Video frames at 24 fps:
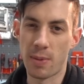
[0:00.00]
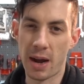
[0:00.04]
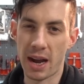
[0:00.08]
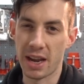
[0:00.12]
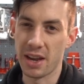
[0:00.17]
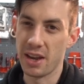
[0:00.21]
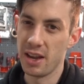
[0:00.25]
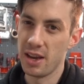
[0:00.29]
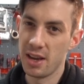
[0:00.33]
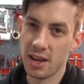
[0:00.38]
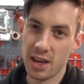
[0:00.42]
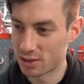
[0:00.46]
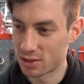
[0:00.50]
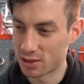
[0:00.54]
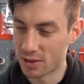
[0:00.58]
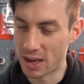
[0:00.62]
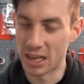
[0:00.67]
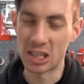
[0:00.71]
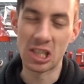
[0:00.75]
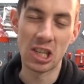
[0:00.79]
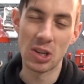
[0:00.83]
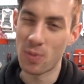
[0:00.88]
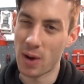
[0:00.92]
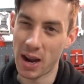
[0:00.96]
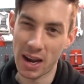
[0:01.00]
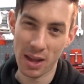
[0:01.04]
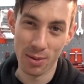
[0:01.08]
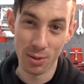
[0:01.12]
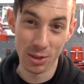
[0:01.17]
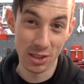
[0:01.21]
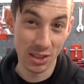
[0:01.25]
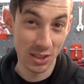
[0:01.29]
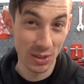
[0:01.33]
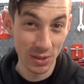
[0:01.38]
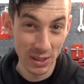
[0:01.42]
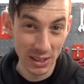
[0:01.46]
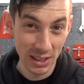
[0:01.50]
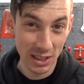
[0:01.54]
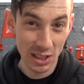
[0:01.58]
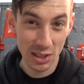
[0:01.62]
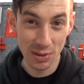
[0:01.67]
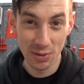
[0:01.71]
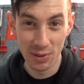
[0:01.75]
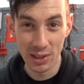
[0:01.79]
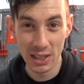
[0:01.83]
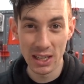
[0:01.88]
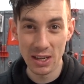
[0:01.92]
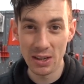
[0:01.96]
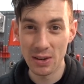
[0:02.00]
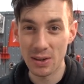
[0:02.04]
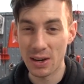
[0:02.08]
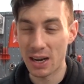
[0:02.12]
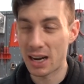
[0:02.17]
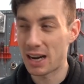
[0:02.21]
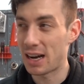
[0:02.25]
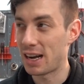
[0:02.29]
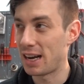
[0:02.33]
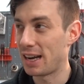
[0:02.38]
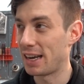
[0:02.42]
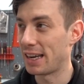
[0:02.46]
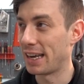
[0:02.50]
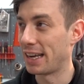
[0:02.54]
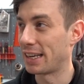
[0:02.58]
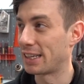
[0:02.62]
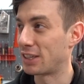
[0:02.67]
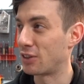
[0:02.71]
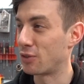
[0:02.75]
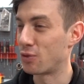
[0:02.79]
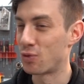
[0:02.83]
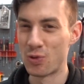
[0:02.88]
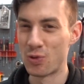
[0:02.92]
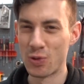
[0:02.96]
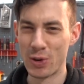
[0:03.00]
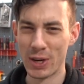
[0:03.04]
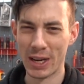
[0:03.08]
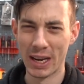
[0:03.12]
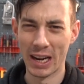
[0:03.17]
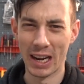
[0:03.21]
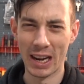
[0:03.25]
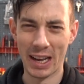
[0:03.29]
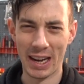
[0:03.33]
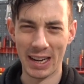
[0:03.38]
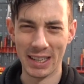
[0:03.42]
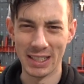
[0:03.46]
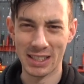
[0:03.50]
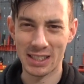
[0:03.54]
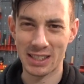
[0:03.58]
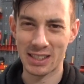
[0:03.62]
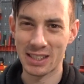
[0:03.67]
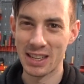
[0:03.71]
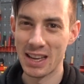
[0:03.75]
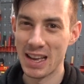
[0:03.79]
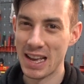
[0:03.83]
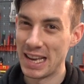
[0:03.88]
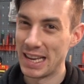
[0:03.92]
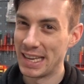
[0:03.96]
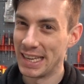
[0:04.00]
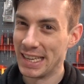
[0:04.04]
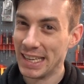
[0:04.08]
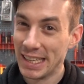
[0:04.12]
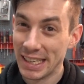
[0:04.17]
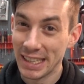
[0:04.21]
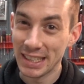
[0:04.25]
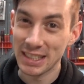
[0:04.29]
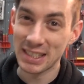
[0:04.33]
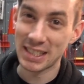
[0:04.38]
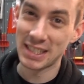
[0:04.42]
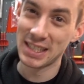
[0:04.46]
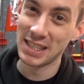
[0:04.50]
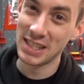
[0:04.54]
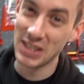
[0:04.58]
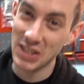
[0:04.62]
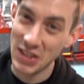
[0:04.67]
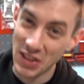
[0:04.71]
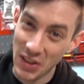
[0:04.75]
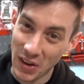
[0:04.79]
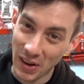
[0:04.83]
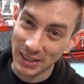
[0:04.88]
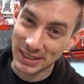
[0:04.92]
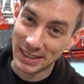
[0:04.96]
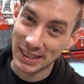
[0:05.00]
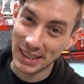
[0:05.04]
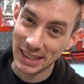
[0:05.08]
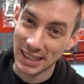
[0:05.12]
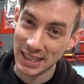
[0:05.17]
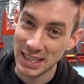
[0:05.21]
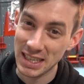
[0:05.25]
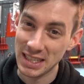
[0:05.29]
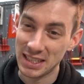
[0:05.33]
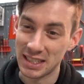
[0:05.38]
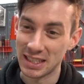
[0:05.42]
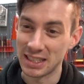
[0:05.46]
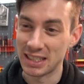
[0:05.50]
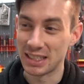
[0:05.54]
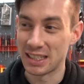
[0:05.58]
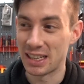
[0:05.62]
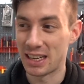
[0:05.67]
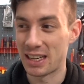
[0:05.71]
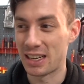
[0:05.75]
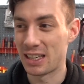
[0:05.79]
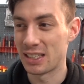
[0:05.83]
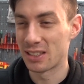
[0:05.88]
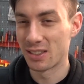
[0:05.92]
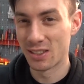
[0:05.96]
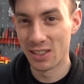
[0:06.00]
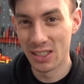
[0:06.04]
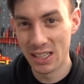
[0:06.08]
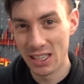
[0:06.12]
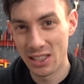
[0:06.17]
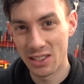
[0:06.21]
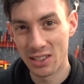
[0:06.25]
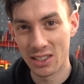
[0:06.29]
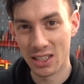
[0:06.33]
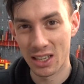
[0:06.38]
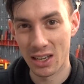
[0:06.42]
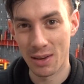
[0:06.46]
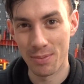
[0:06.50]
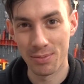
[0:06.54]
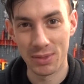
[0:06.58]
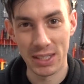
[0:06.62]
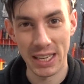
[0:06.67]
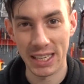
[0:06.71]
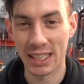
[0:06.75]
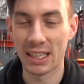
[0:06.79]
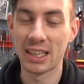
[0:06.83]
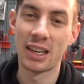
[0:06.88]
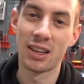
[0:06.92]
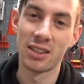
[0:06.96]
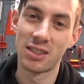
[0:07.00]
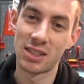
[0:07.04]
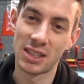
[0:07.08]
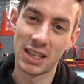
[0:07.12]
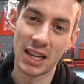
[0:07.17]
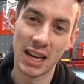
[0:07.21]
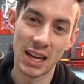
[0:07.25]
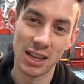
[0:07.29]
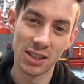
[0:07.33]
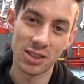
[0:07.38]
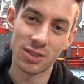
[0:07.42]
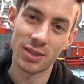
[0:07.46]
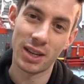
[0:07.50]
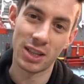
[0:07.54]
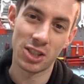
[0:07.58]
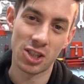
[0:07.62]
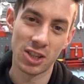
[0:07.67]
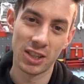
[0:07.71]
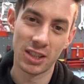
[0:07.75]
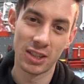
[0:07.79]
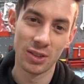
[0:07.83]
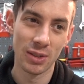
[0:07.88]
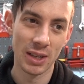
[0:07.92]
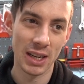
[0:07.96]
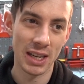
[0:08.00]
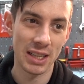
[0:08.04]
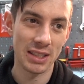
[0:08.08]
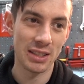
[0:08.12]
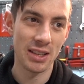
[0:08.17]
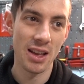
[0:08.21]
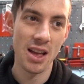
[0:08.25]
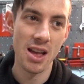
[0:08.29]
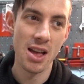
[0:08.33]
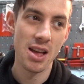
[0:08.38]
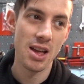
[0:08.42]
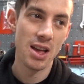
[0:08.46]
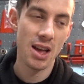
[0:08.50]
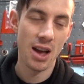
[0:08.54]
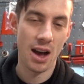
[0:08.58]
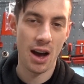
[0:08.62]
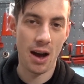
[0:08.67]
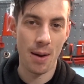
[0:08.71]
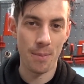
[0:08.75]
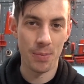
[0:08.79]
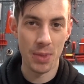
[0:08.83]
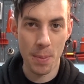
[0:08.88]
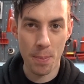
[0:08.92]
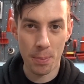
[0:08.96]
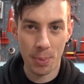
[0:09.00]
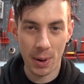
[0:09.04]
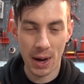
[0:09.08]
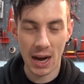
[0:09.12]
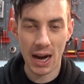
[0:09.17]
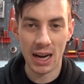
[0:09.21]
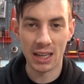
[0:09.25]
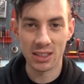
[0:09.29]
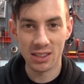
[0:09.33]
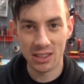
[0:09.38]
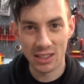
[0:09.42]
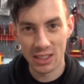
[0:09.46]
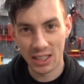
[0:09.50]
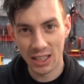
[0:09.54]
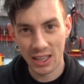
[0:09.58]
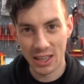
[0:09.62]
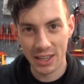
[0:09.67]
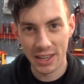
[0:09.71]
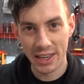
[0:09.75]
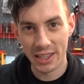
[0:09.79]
mine. actually, while I was doing this video, I realized it is not that easy. Uh, you need some technical skills to actually do that. Um, the parts that are